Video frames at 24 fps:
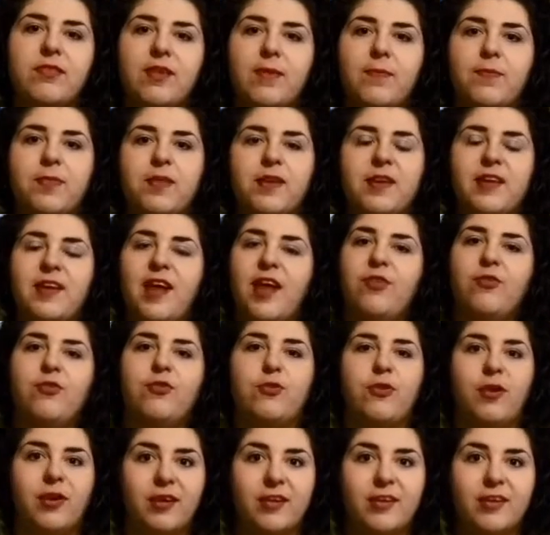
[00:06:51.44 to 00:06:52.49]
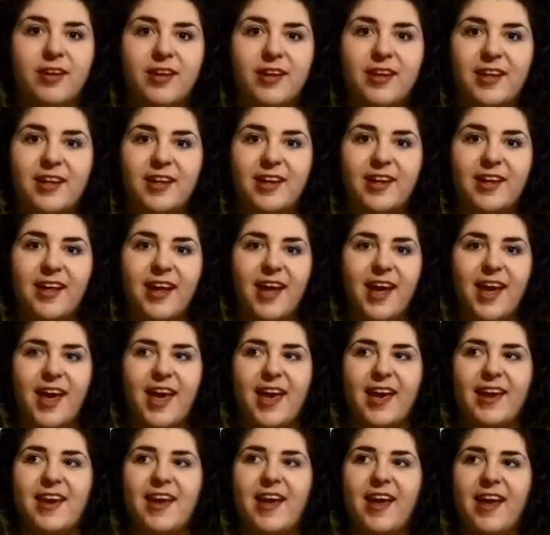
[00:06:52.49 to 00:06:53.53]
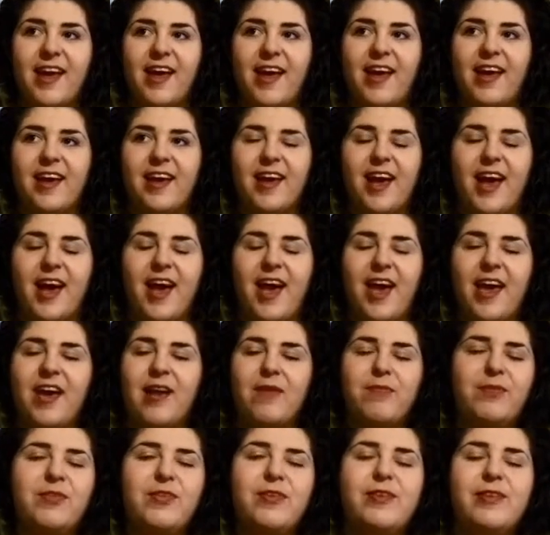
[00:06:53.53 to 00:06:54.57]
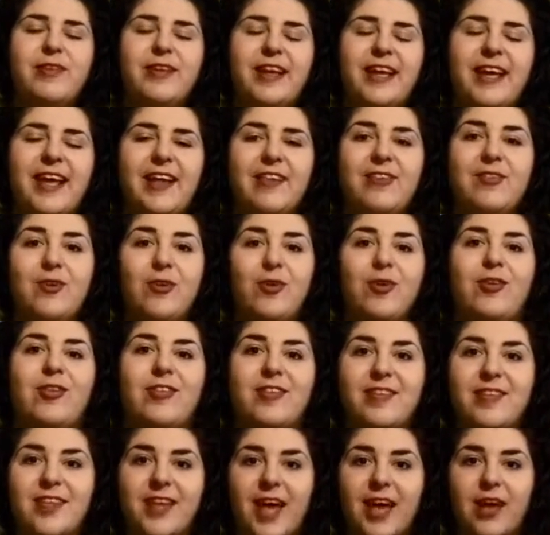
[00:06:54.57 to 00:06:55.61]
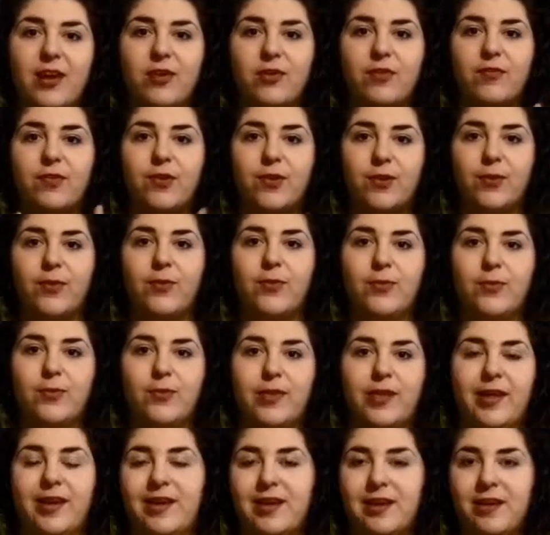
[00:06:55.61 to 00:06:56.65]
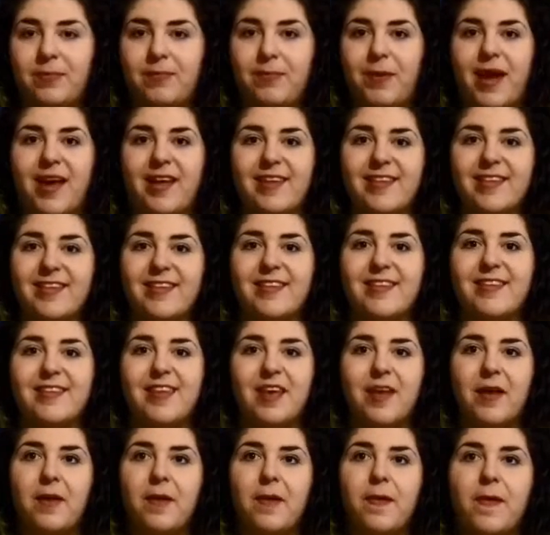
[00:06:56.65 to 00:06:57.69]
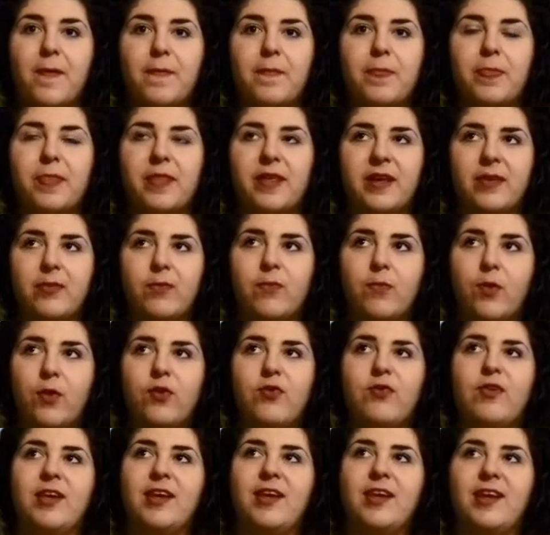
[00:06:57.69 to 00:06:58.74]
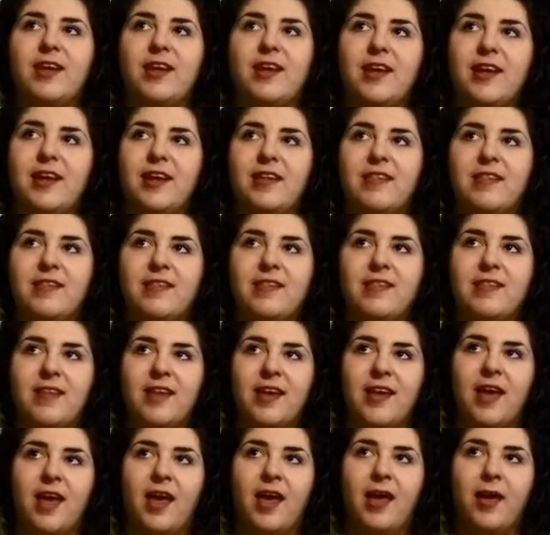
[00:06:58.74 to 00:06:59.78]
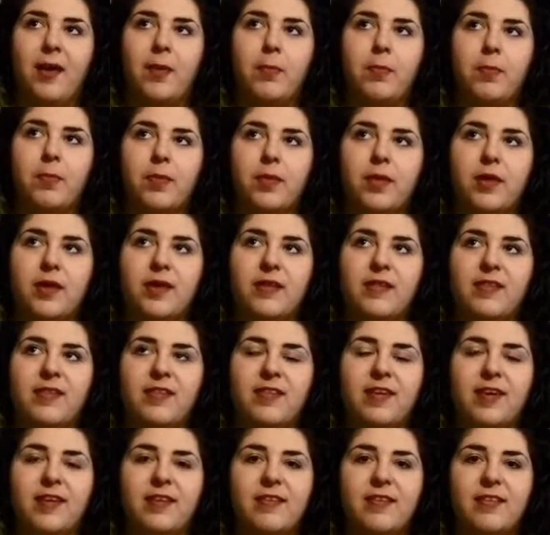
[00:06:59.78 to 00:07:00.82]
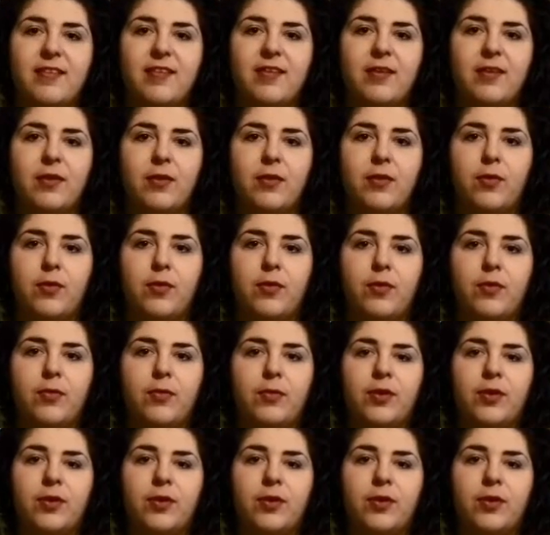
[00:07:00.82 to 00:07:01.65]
something natural. And I absolutely adore this kind of view that it passes. Watching it, it's just the